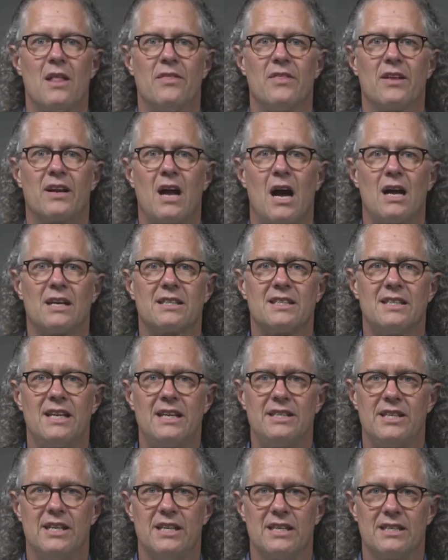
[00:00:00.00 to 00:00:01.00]
The
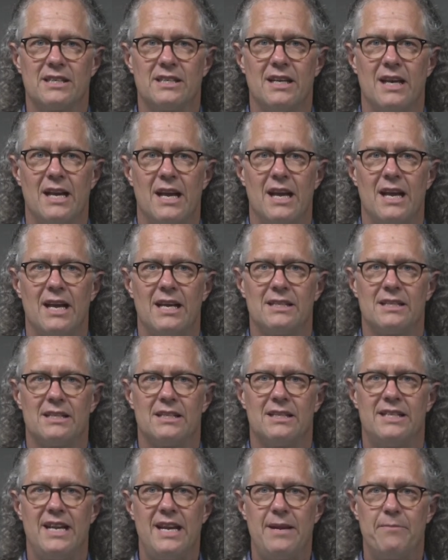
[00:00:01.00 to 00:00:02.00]
coccygeus is
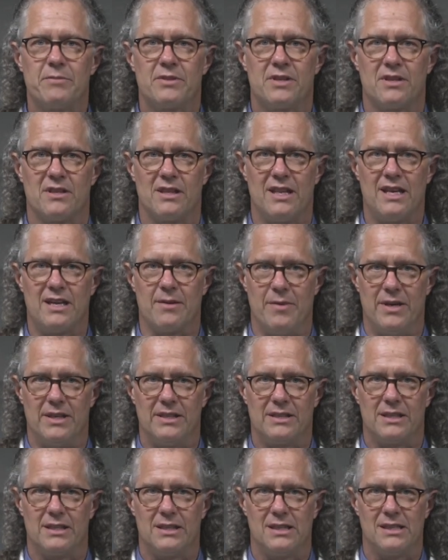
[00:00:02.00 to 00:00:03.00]
deep to the
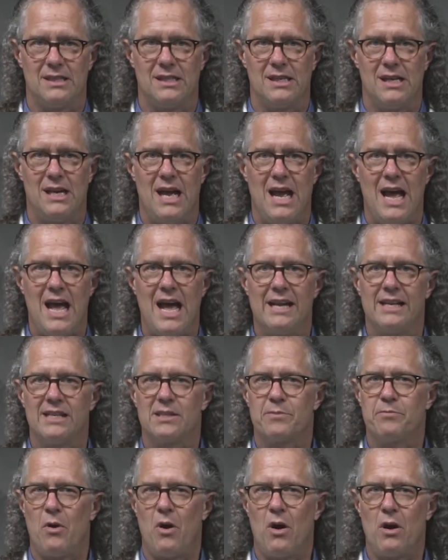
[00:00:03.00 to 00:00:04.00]
ligament and
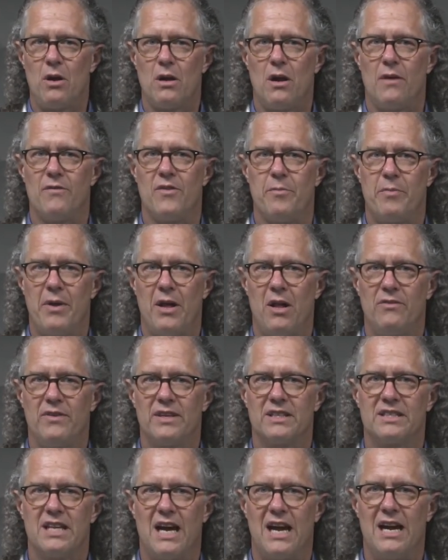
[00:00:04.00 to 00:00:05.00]
is part of the
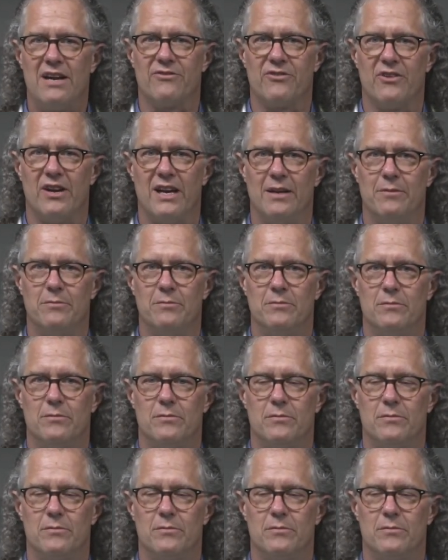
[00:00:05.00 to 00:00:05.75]
pelvic diaphragm.